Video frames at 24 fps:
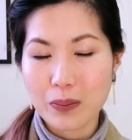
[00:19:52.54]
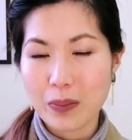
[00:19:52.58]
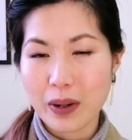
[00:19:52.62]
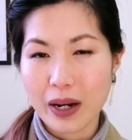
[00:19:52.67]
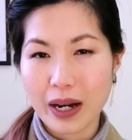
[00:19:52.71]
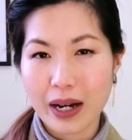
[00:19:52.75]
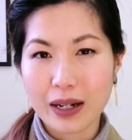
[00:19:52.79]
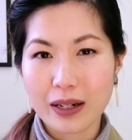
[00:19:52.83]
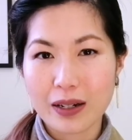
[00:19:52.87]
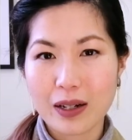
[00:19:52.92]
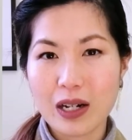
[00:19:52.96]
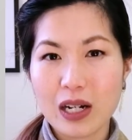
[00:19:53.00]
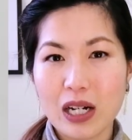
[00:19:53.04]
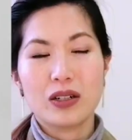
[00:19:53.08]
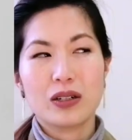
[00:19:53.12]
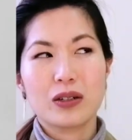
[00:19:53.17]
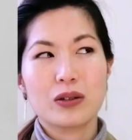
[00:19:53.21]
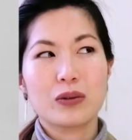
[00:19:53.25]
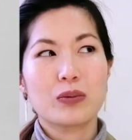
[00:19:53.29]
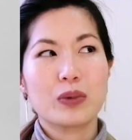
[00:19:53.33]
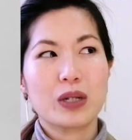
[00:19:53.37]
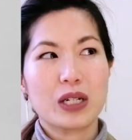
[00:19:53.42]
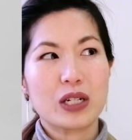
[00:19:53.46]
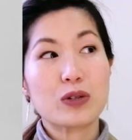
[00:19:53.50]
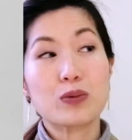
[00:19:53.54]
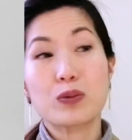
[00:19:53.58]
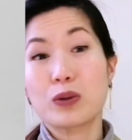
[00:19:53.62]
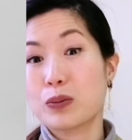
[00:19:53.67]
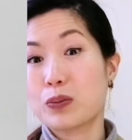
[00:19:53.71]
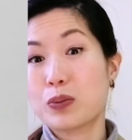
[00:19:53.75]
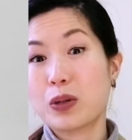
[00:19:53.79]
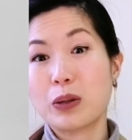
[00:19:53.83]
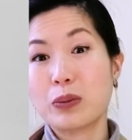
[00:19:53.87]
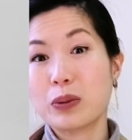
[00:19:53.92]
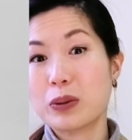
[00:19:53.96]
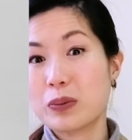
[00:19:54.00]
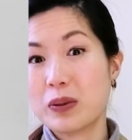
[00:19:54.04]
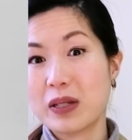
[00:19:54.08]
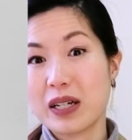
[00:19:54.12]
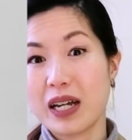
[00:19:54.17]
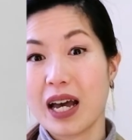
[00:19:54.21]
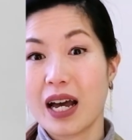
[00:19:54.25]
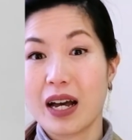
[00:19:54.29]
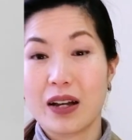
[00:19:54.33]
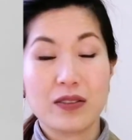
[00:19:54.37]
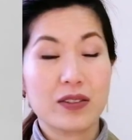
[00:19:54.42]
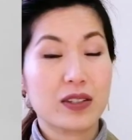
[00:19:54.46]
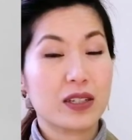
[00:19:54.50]
bag. which would probably
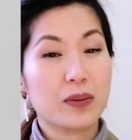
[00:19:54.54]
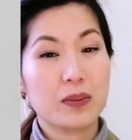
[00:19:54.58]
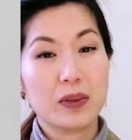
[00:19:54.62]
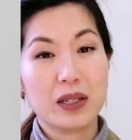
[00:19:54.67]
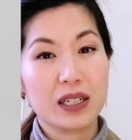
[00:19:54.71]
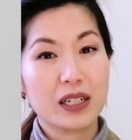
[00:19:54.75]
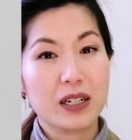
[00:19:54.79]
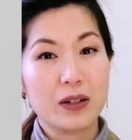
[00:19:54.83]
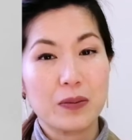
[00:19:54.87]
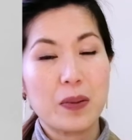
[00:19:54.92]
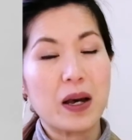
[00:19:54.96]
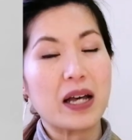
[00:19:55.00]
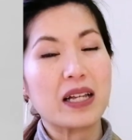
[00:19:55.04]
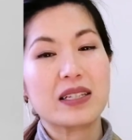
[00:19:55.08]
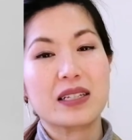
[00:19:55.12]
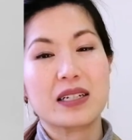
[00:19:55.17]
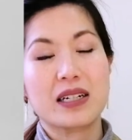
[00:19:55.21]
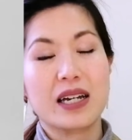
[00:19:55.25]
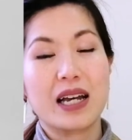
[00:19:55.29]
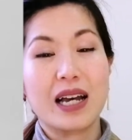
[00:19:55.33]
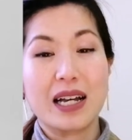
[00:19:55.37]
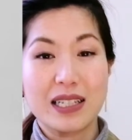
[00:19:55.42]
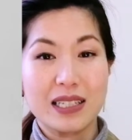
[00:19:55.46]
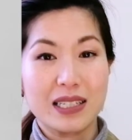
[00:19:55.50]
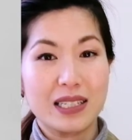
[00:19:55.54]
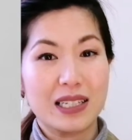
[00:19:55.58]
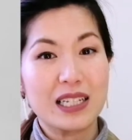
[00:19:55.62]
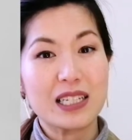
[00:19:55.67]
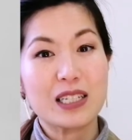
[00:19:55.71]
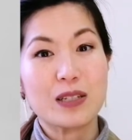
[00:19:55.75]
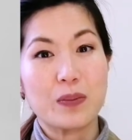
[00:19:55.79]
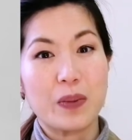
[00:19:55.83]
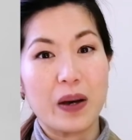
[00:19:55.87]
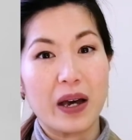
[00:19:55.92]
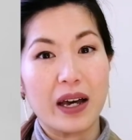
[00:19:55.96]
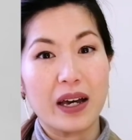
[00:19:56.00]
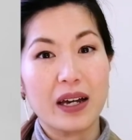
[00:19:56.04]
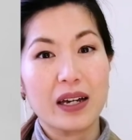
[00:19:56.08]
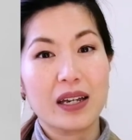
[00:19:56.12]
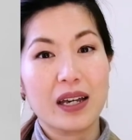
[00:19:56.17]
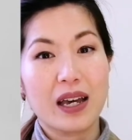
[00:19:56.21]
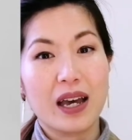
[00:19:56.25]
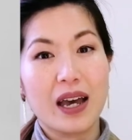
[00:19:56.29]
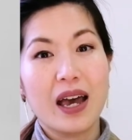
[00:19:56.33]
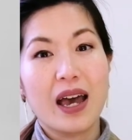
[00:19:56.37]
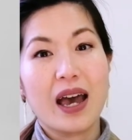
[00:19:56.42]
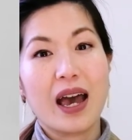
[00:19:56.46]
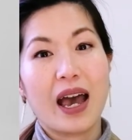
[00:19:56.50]
have similar capacity as this bag
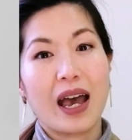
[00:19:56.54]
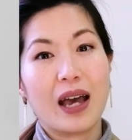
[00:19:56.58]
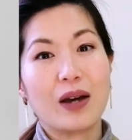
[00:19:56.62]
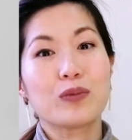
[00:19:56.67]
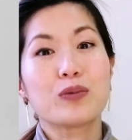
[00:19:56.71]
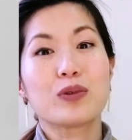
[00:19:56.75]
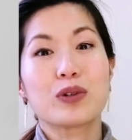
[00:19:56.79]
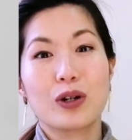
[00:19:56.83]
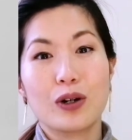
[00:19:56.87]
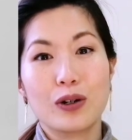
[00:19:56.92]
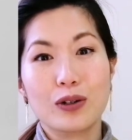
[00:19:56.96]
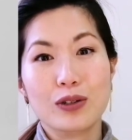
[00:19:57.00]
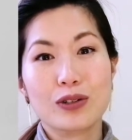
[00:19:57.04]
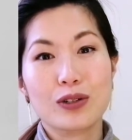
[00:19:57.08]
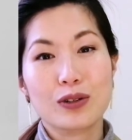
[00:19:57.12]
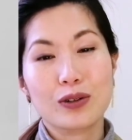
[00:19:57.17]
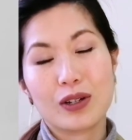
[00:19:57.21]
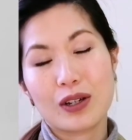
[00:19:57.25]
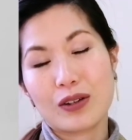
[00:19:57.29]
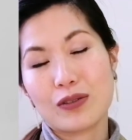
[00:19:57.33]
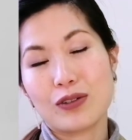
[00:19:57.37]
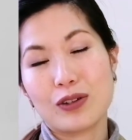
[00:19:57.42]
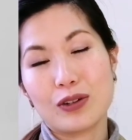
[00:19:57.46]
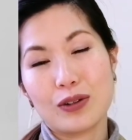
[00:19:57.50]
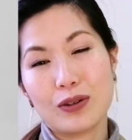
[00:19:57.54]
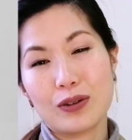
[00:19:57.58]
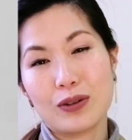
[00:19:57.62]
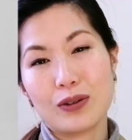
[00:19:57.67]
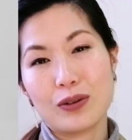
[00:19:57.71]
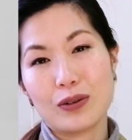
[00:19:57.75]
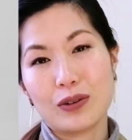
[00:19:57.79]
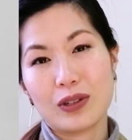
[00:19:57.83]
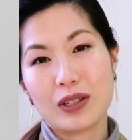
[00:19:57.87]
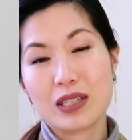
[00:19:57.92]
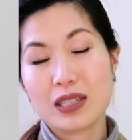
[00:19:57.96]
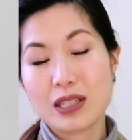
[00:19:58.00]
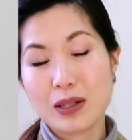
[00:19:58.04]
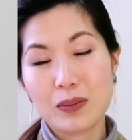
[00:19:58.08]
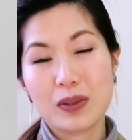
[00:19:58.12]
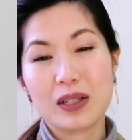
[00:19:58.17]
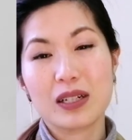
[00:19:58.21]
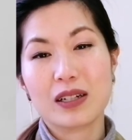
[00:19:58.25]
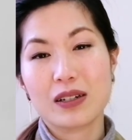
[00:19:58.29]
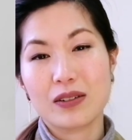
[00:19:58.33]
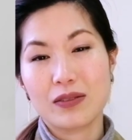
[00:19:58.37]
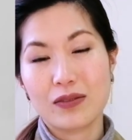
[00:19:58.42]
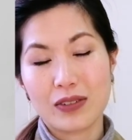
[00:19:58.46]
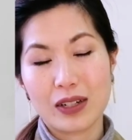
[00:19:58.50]
and would also give you the similar
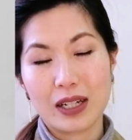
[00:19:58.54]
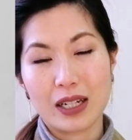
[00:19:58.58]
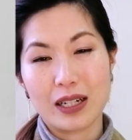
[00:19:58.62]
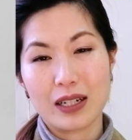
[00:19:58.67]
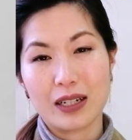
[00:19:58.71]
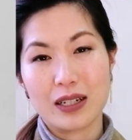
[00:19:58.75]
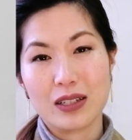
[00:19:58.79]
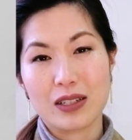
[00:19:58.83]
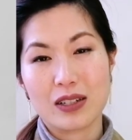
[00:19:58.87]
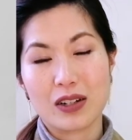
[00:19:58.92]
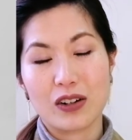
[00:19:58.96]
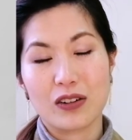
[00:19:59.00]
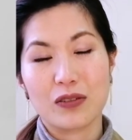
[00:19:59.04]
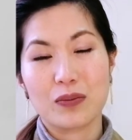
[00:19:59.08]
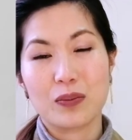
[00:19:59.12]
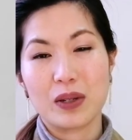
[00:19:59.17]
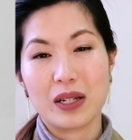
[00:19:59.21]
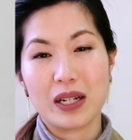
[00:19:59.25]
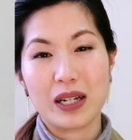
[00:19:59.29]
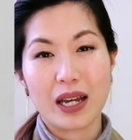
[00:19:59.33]
convenience of being